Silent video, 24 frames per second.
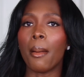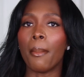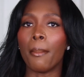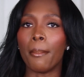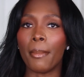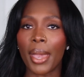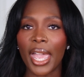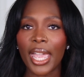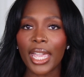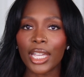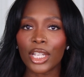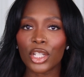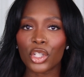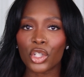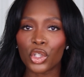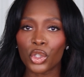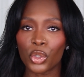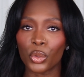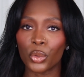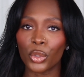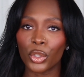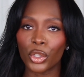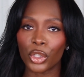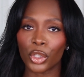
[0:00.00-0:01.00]
Make
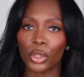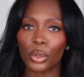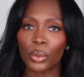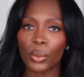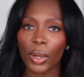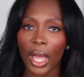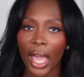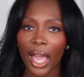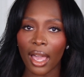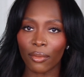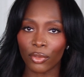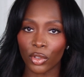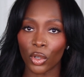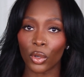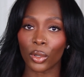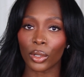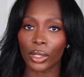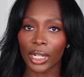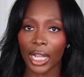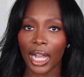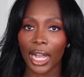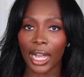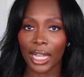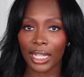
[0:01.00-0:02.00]
sure you have
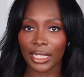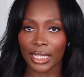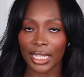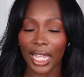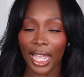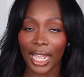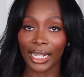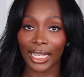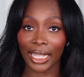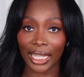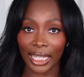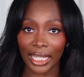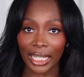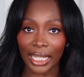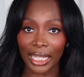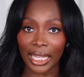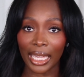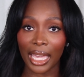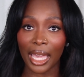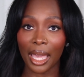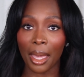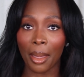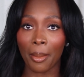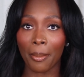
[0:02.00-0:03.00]
your contact
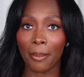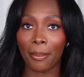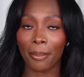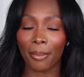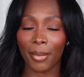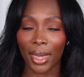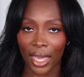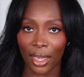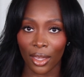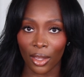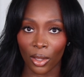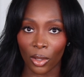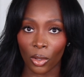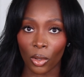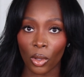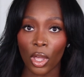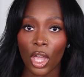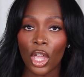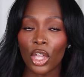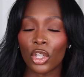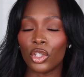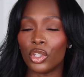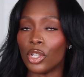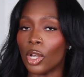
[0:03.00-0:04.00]
email.
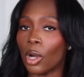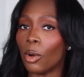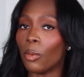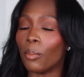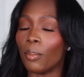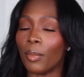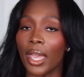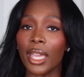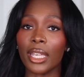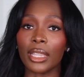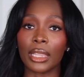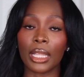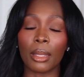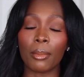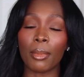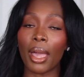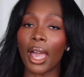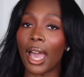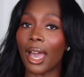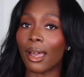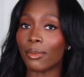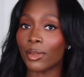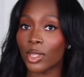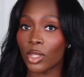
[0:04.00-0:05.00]
Don't make them
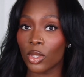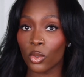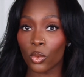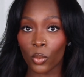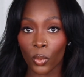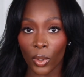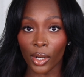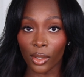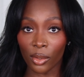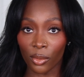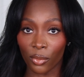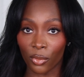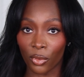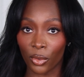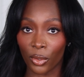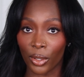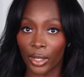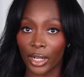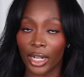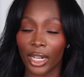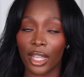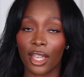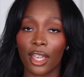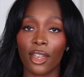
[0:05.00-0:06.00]
have to work
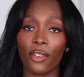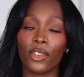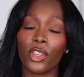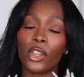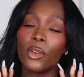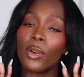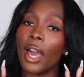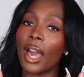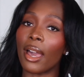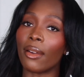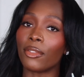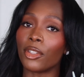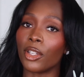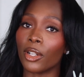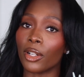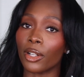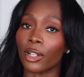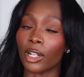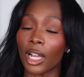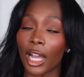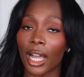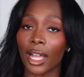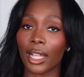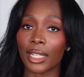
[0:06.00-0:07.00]
for it. If you have
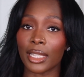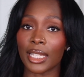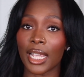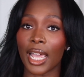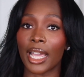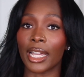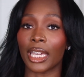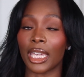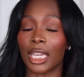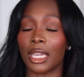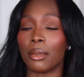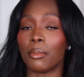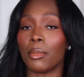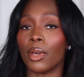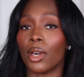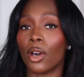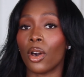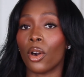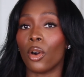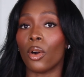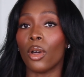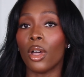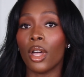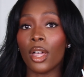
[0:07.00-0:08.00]
your contact
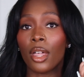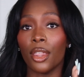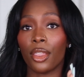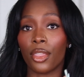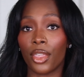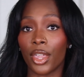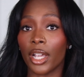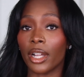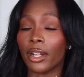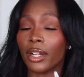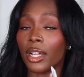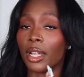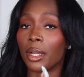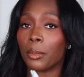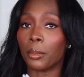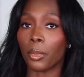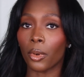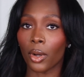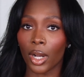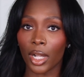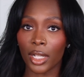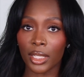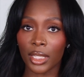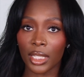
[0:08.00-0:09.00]
email there
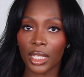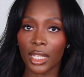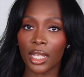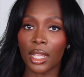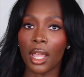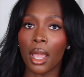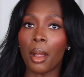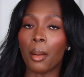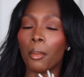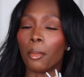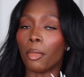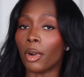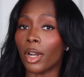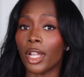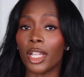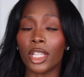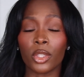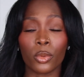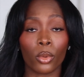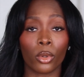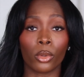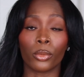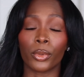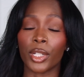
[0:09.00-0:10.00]
and present,
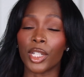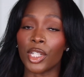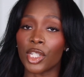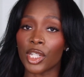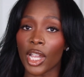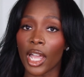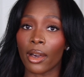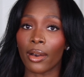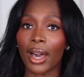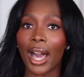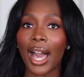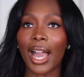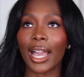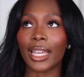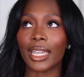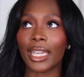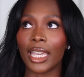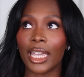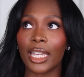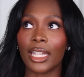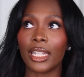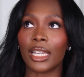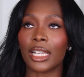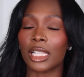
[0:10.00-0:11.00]
brands will reach out. I
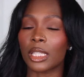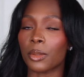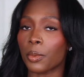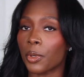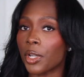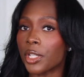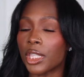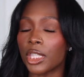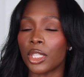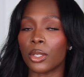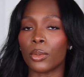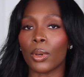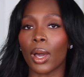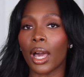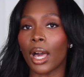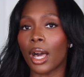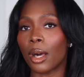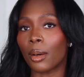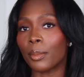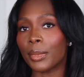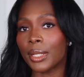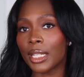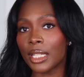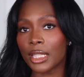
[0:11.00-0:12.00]
can't express to you
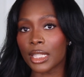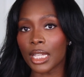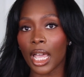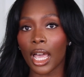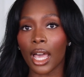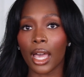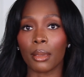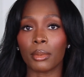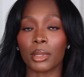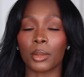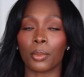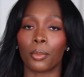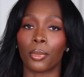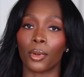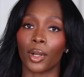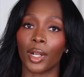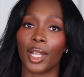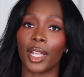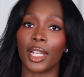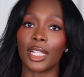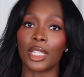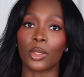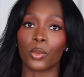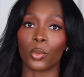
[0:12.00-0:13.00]
how many times
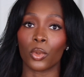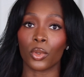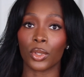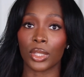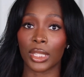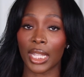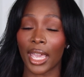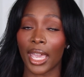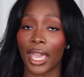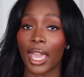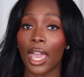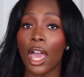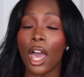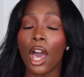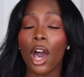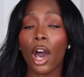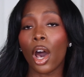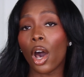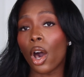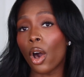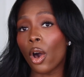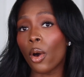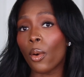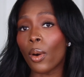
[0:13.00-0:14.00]
brands will say,
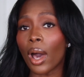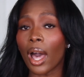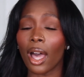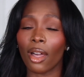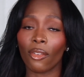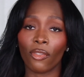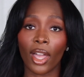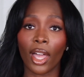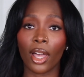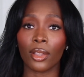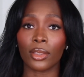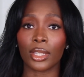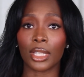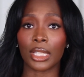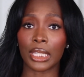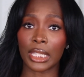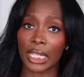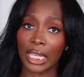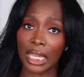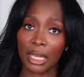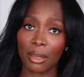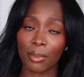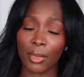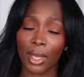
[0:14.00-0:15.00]
oh, I found
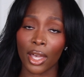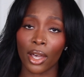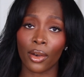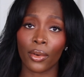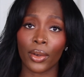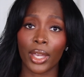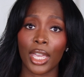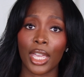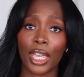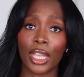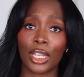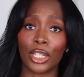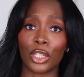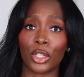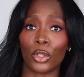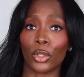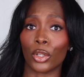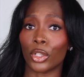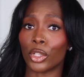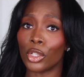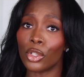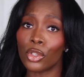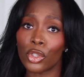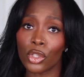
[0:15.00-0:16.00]
this email in
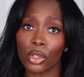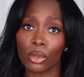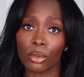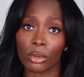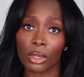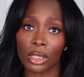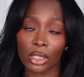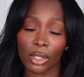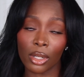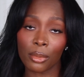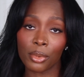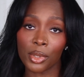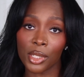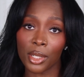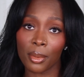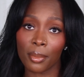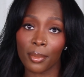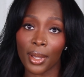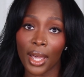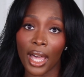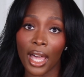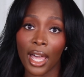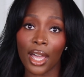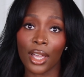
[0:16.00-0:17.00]
your YouTube
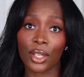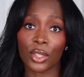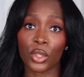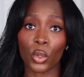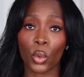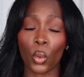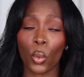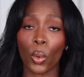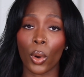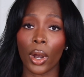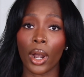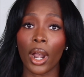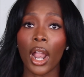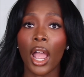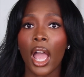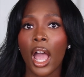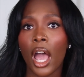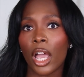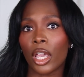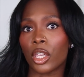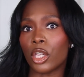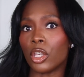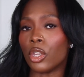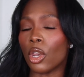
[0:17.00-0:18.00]
description box, or,
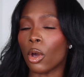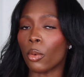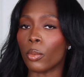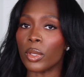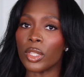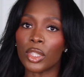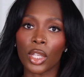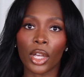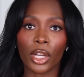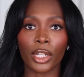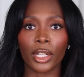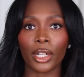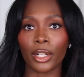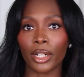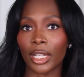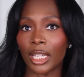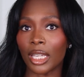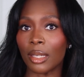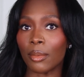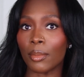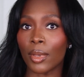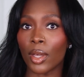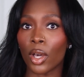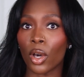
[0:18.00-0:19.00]
you know, we saw your
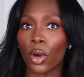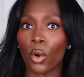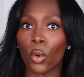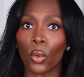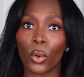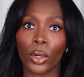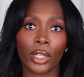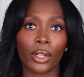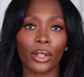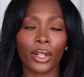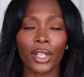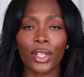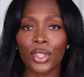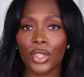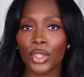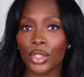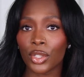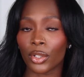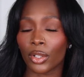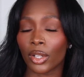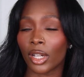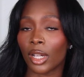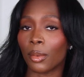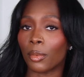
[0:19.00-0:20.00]
email on your
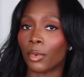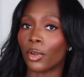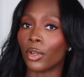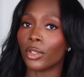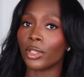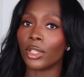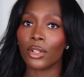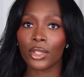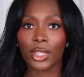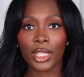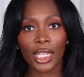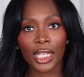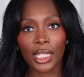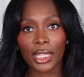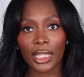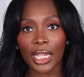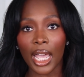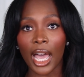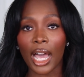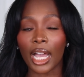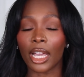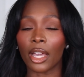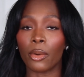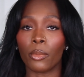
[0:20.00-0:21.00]
Instagram or on your
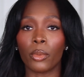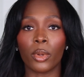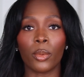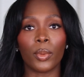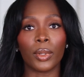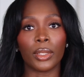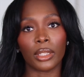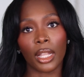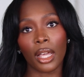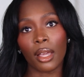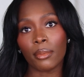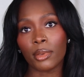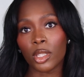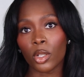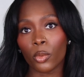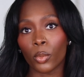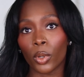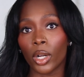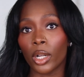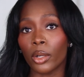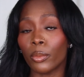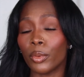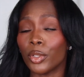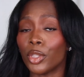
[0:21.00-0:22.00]
TikTok, and we would love to
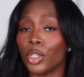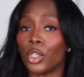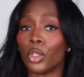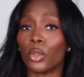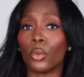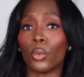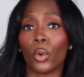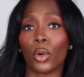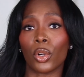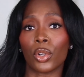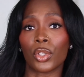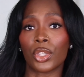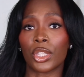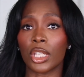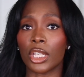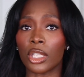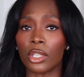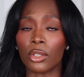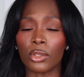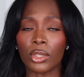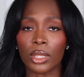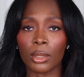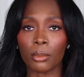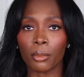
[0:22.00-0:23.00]
work with you or
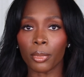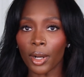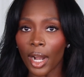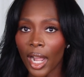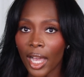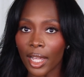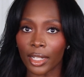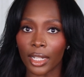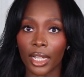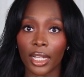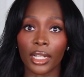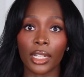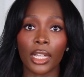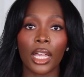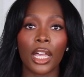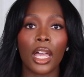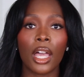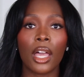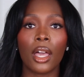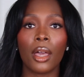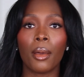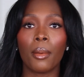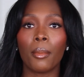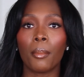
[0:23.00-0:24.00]
send you some
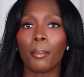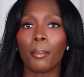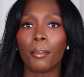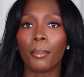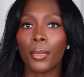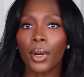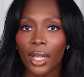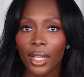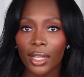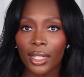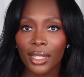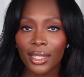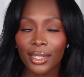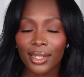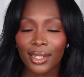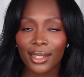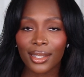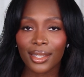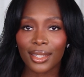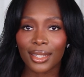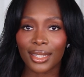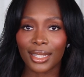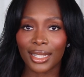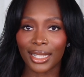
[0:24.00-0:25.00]
product. Put
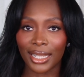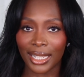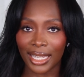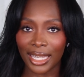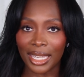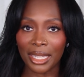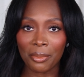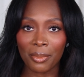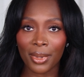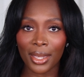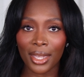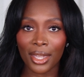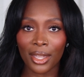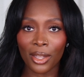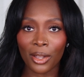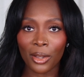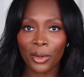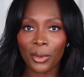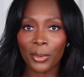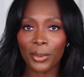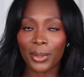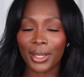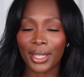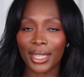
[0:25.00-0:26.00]
the
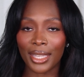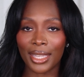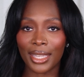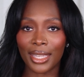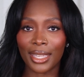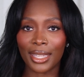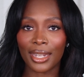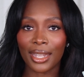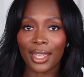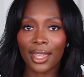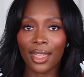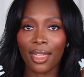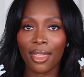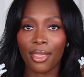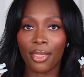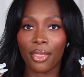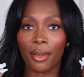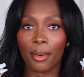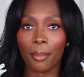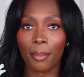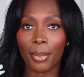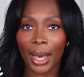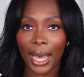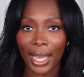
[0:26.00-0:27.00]
email in
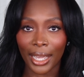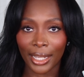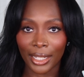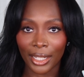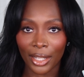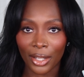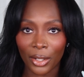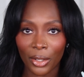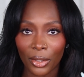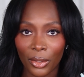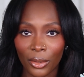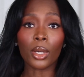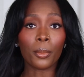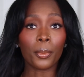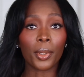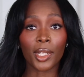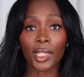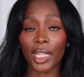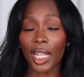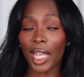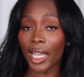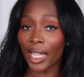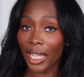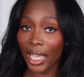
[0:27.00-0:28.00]
the bio. You can
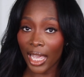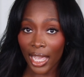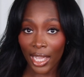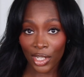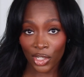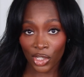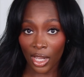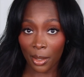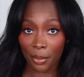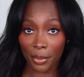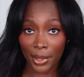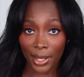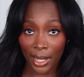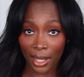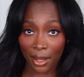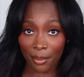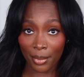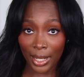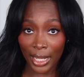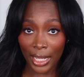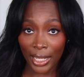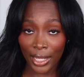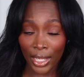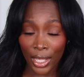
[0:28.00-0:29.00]
put that cash app in
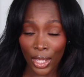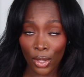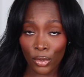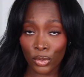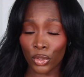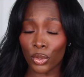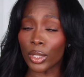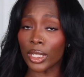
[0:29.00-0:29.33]
that bio.